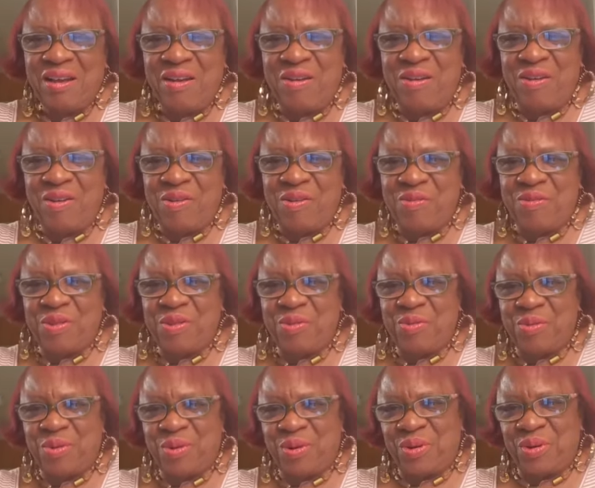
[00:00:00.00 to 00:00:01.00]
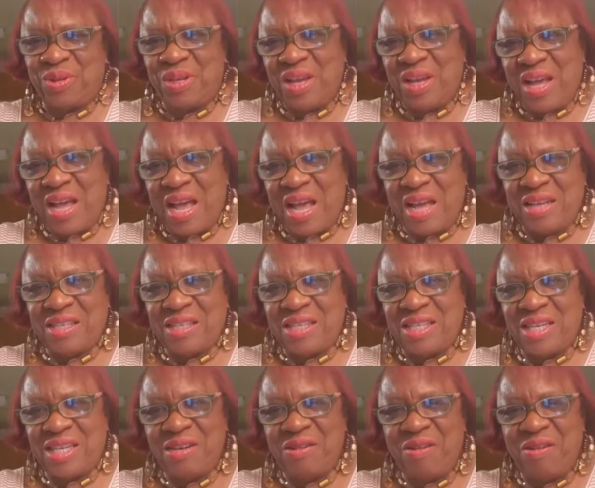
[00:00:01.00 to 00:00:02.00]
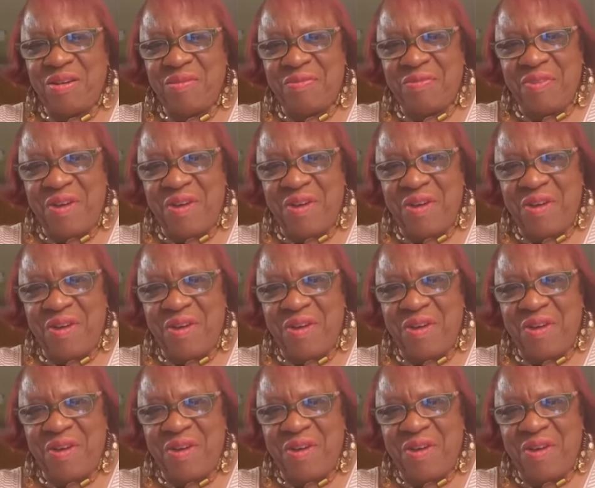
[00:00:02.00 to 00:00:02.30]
all over the world. I'll see you on